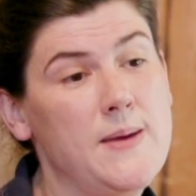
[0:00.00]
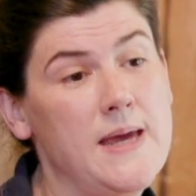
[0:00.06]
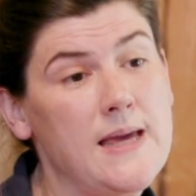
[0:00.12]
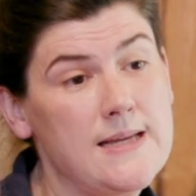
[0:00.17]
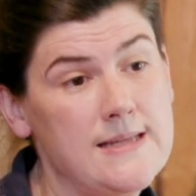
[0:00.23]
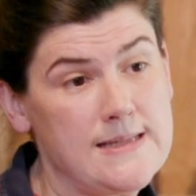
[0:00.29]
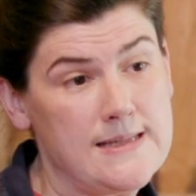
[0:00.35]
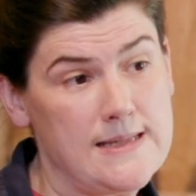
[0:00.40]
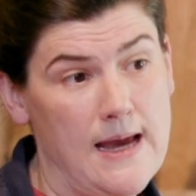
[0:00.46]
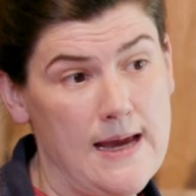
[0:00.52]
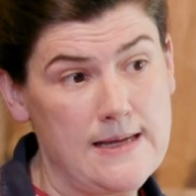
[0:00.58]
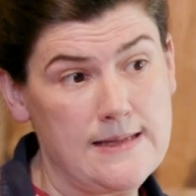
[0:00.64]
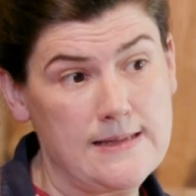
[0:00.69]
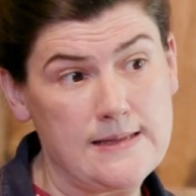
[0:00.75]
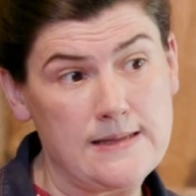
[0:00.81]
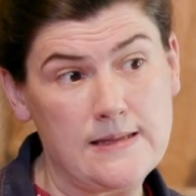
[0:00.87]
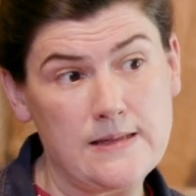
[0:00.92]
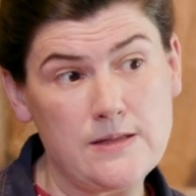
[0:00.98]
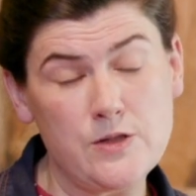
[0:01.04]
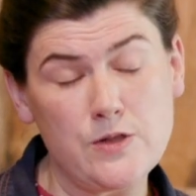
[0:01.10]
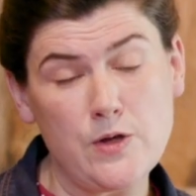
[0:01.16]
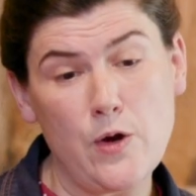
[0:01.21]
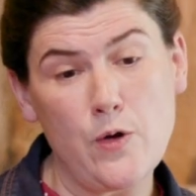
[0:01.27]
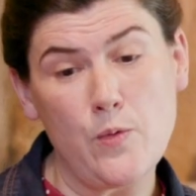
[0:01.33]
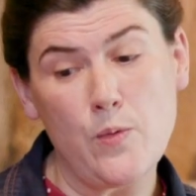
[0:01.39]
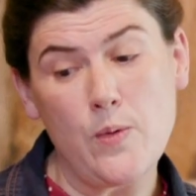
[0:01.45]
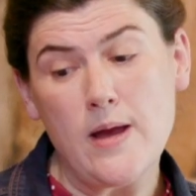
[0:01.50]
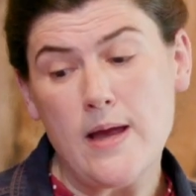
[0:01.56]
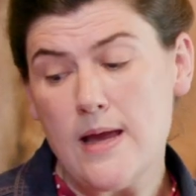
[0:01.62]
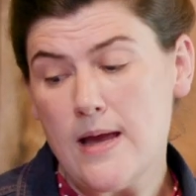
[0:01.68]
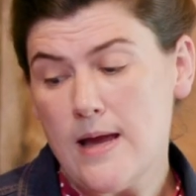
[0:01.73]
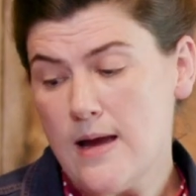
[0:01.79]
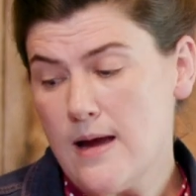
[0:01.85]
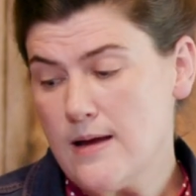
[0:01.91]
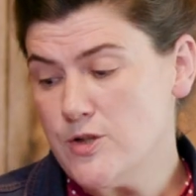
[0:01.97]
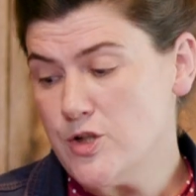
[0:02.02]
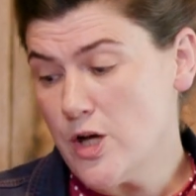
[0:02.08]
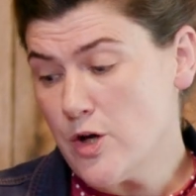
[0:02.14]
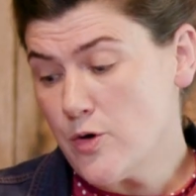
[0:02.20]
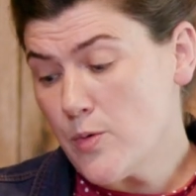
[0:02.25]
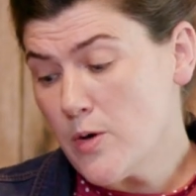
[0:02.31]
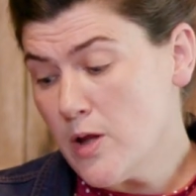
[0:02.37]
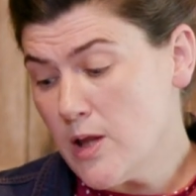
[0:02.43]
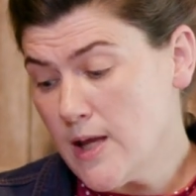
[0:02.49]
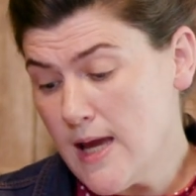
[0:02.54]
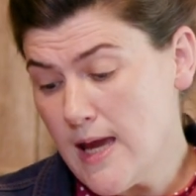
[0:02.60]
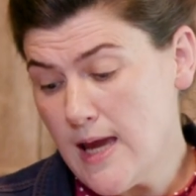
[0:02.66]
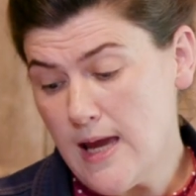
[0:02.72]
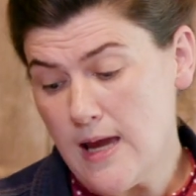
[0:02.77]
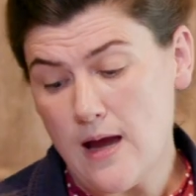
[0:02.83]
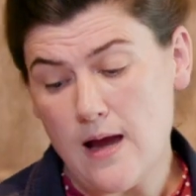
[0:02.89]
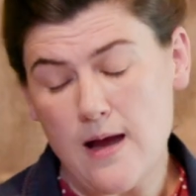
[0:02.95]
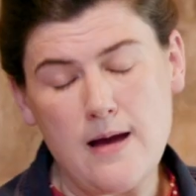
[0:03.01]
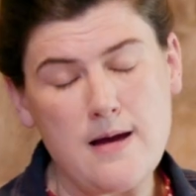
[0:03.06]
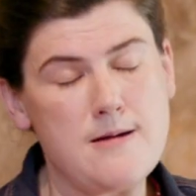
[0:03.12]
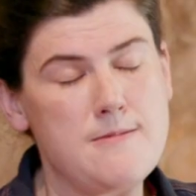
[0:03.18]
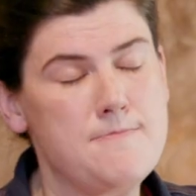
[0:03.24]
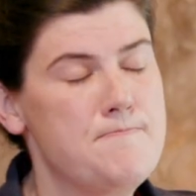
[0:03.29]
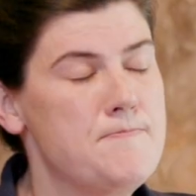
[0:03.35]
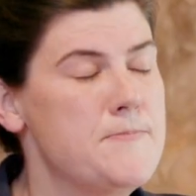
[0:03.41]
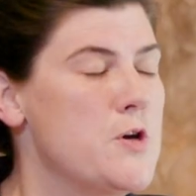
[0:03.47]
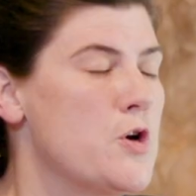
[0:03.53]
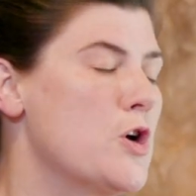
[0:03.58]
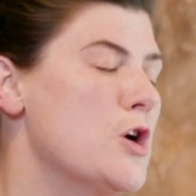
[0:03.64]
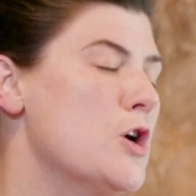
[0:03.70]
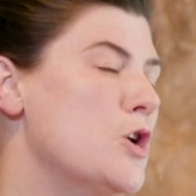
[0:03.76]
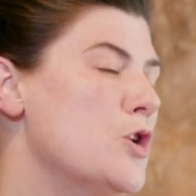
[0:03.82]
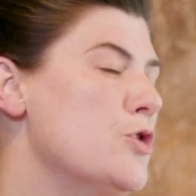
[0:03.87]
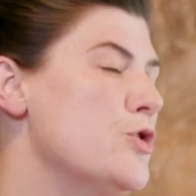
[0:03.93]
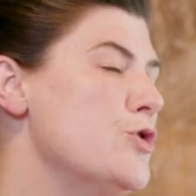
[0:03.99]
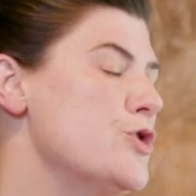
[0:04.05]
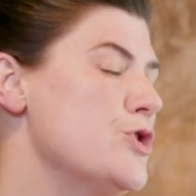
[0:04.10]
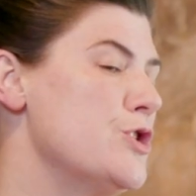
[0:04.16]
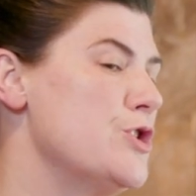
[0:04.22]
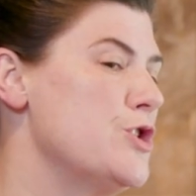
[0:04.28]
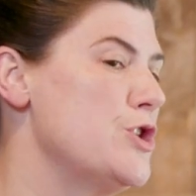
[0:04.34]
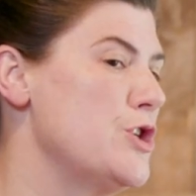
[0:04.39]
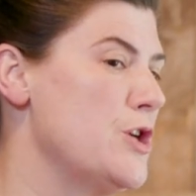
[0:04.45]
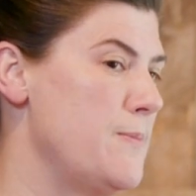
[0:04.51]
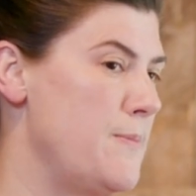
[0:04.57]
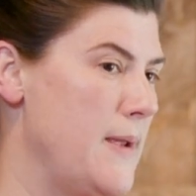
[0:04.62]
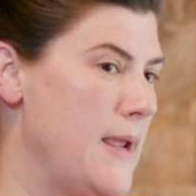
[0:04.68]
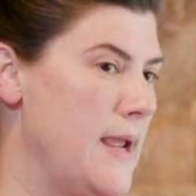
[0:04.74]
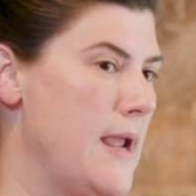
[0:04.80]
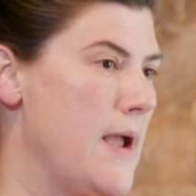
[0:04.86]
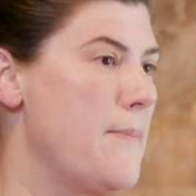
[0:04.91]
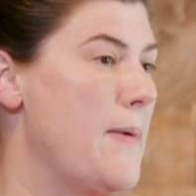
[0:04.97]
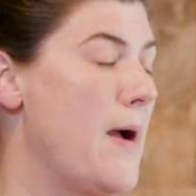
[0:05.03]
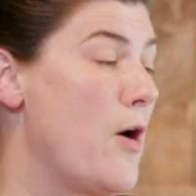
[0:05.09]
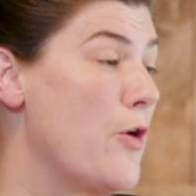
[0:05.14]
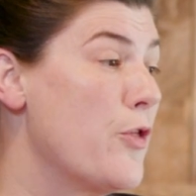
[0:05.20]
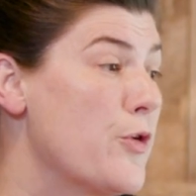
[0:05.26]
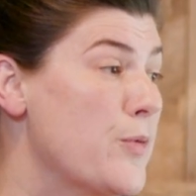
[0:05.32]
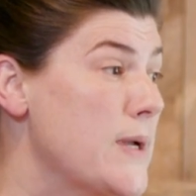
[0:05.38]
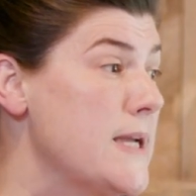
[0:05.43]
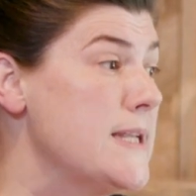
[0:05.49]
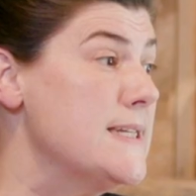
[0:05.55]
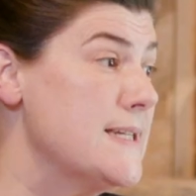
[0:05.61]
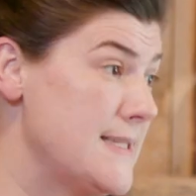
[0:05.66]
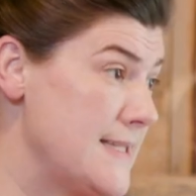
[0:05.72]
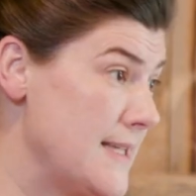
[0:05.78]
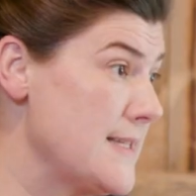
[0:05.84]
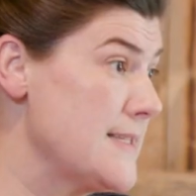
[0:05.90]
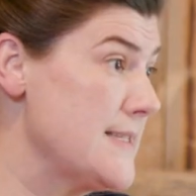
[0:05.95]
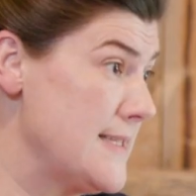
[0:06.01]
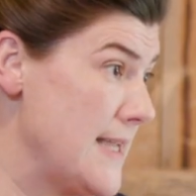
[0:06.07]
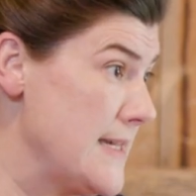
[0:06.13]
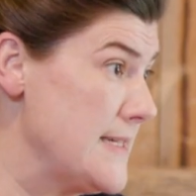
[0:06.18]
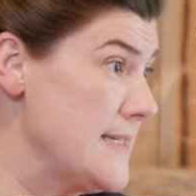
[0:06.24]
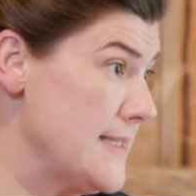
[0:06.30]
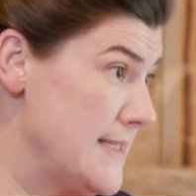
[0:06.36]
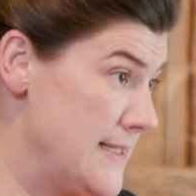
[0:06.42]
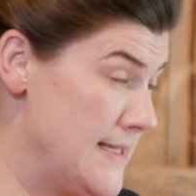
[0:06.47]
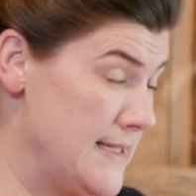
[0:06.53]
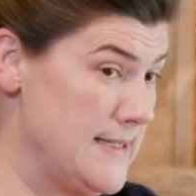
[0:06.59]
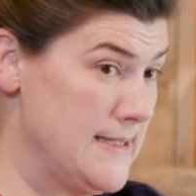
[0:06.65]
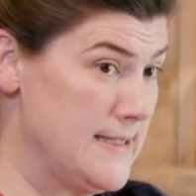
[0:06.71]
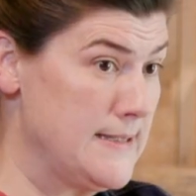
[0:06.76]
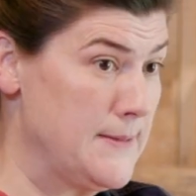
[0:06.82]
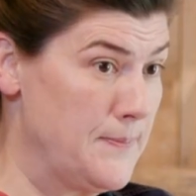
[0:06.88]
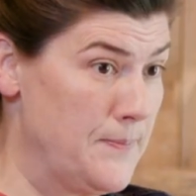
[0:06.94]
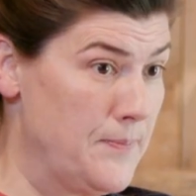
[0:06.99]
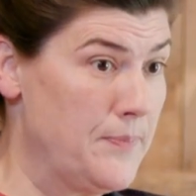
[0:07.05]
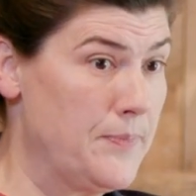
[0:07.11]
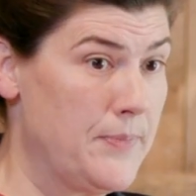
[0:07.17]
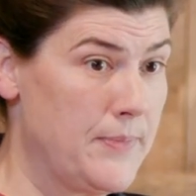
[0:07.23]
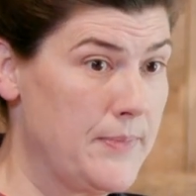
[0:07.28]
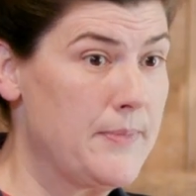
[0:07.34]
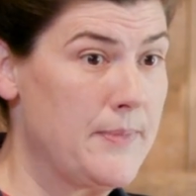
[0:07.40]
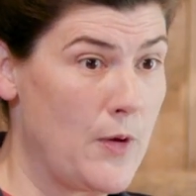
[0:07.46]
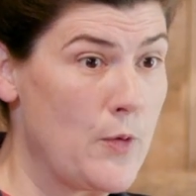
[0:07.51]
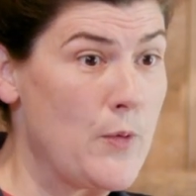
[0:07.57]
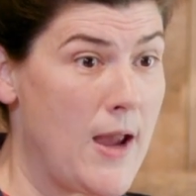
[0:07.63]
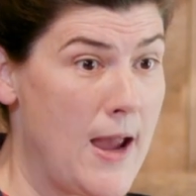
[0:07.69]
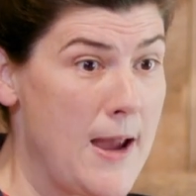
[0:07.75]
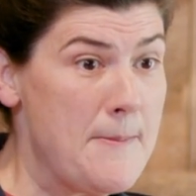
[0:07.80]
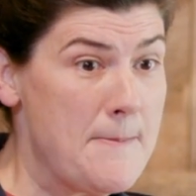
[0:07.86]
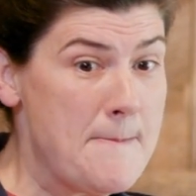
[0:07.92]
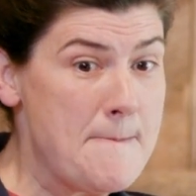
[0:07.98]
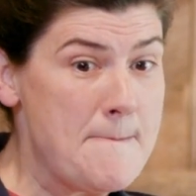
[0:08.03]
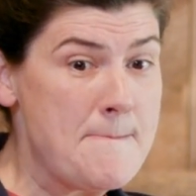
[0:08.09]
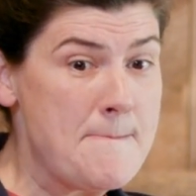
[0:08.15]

Be concise. So generally, your conclusion should be about 3 to 6 sentences, okay?